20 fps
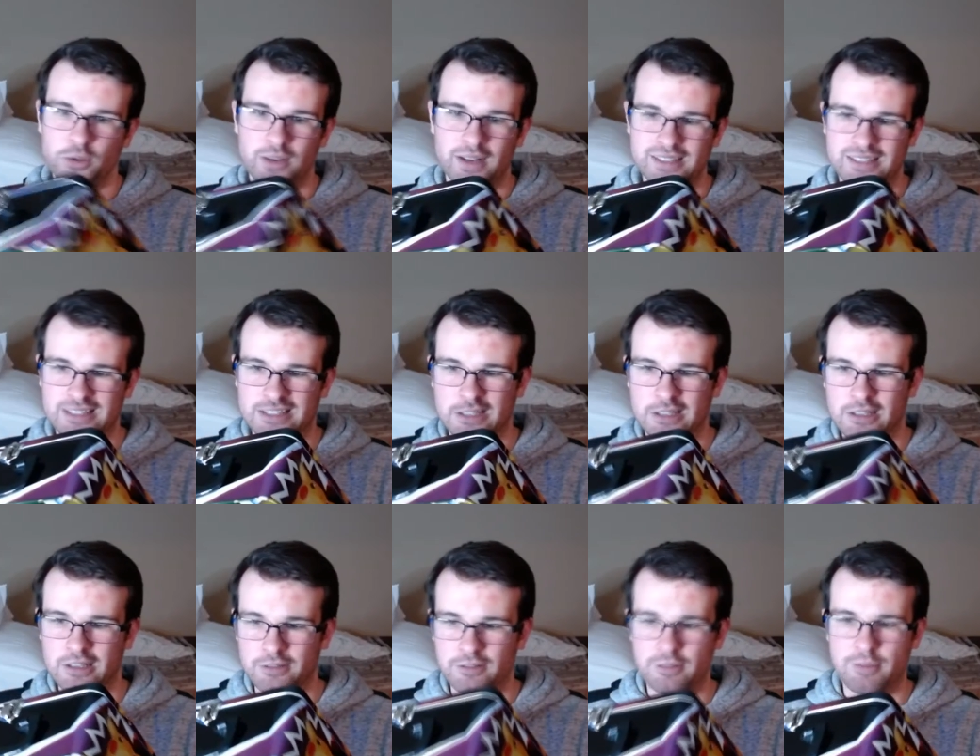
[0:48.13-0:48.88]
It has like
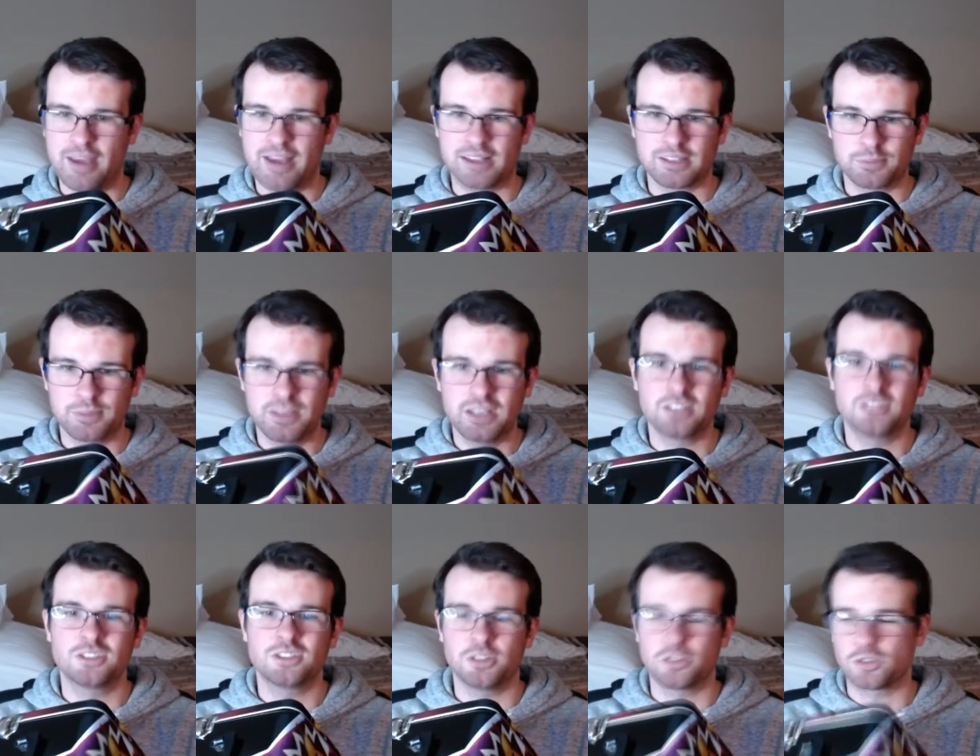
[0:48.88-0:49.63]
the VMAX
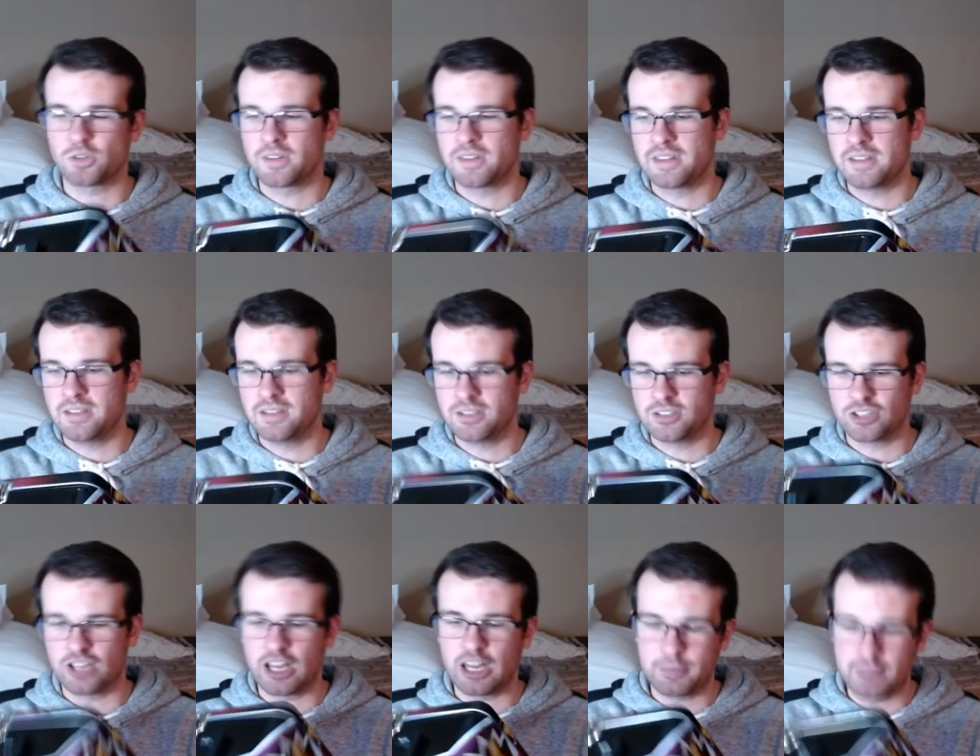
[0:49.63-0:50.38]
Pikachu, or sorry, the uh,
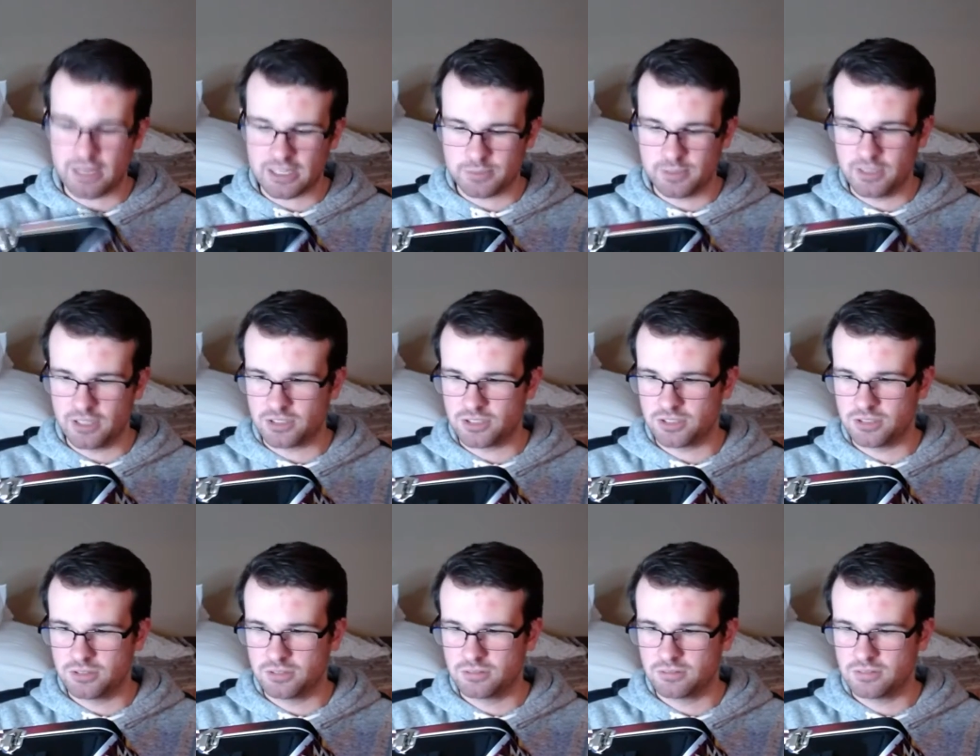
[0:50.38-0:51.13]
Gigantamax
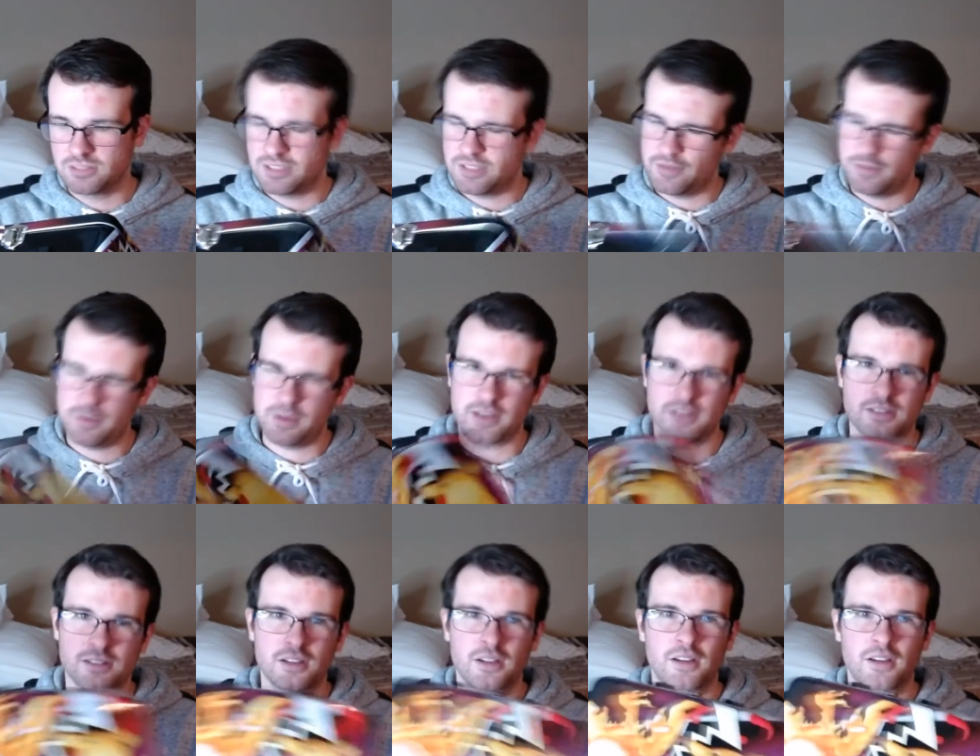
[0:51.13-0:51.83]
Pikachu. Is that VMAX?